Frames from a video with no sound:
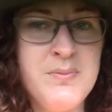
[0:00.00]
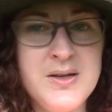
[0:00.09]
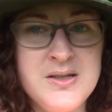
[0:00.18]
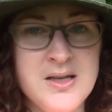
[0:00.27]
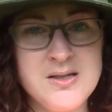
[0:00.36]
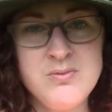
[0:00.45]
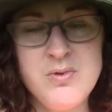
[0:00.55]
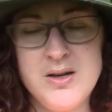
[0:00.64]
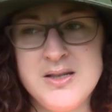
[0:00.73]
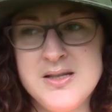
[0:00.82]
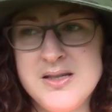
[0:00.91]
but doesn't
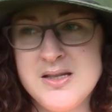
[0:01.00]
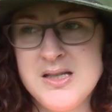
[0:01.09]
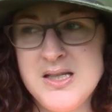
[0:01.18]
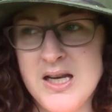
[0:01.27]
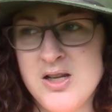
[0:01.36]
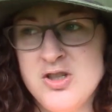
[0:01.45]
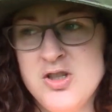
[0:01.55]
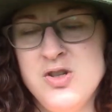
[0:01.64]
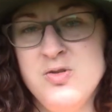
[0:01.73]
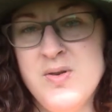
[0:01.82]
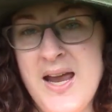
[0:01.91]
want to stick
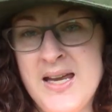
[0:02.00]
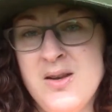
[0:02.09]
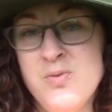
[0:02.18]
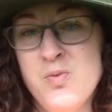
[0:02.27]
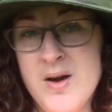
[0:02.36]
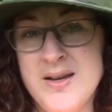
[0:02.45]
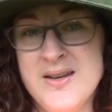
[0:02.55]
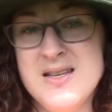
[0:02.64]
to any one